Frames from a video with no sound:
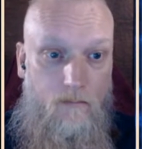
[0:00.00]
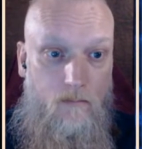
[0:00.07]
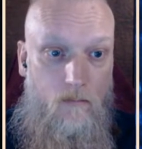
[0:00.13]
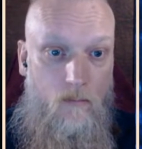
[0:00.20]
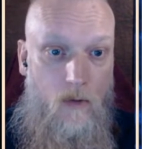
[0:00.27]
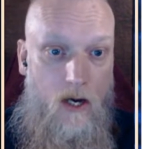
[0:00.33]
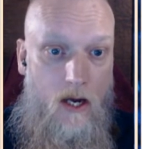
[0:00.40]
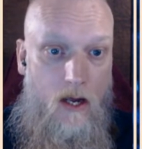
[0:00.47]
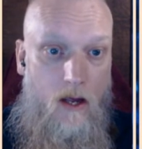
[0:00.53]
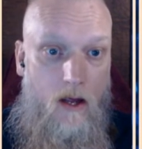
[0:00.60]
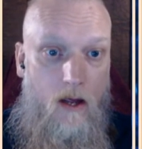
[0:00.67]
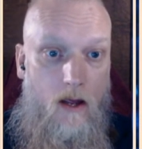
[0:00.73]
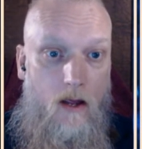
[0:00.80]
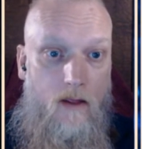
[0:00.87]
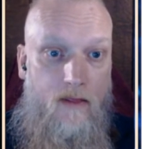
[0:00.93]

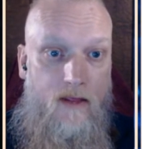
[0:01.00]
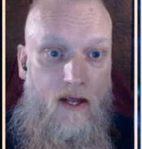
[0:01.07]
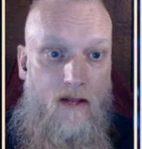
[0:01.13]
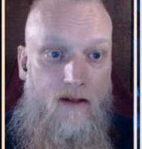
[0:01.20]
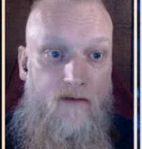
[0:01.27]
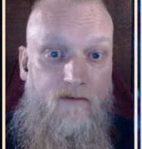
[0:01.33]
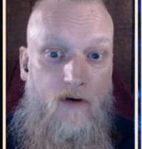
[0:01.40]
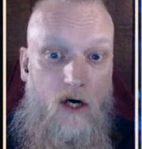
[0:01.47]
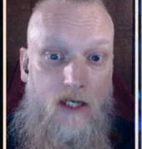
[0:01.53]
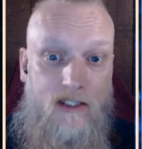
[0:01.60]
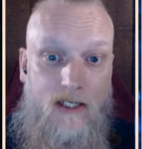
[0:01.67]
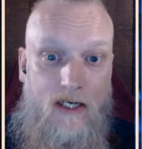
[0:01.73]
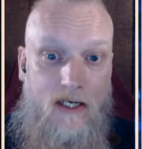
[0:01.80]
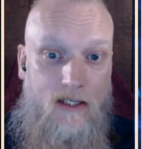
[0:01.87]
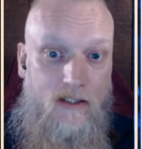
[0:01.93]
where then the
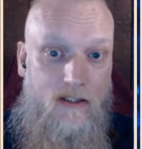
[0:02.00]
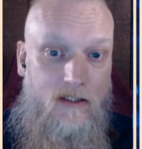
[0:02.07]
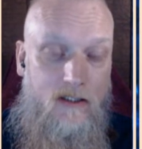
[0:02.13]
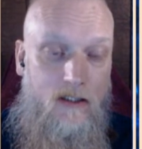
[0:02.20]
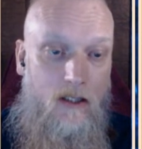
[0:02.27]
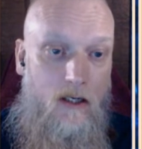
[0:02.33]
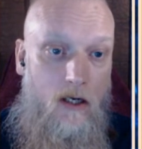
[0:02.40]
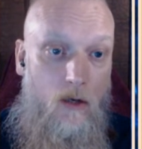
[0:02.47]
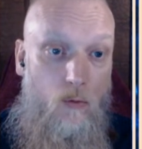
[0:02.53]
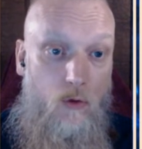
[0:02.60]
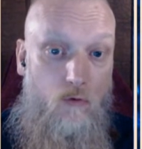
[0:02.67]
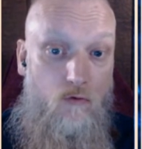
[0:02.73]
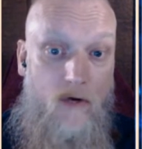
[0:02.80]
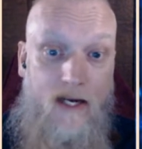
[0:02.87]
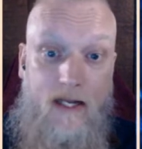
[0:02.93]
Vates
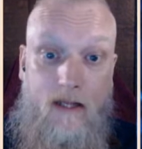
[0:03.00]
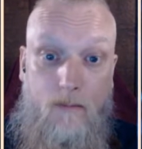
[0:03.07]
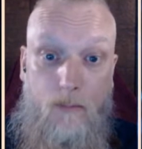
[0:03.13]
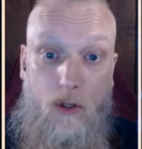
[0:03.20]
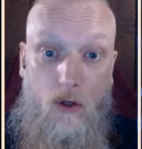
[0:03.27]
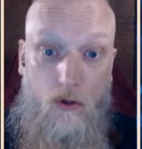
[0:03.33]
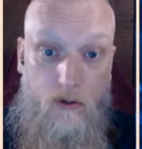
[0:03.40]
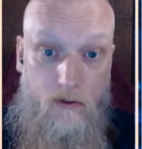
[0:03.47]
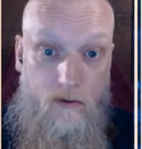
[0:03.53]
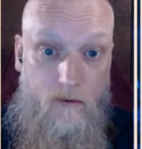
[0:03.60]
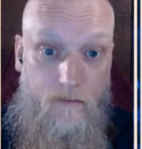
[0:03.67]
would read the blood